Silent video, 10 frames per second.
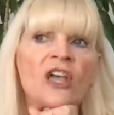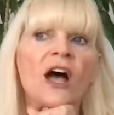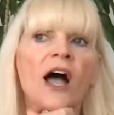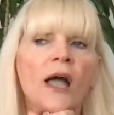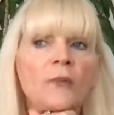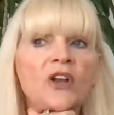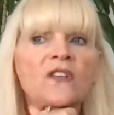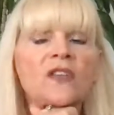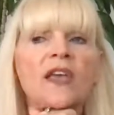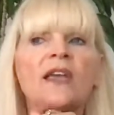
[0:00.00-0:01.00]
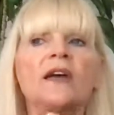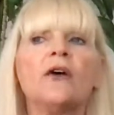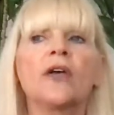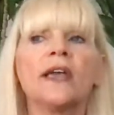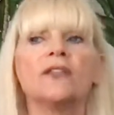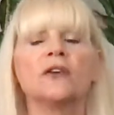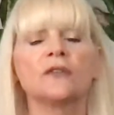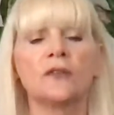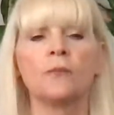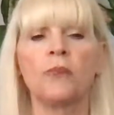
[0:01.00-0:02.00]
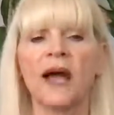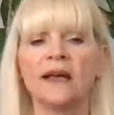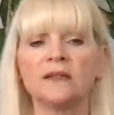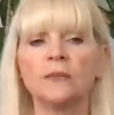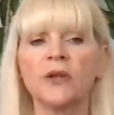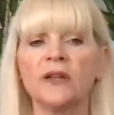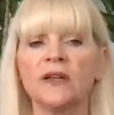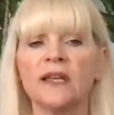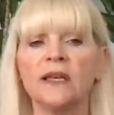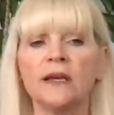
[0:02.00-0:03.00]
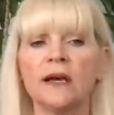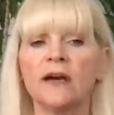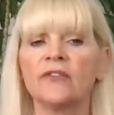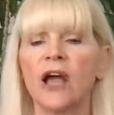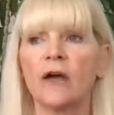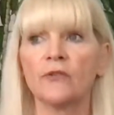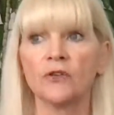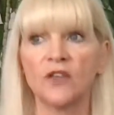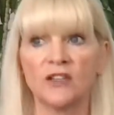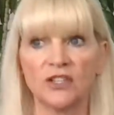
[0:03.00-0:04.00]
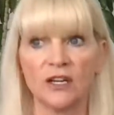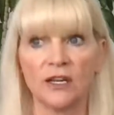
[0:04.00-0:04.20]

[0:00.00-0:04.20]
going to say, okay, there's the possibility of conversation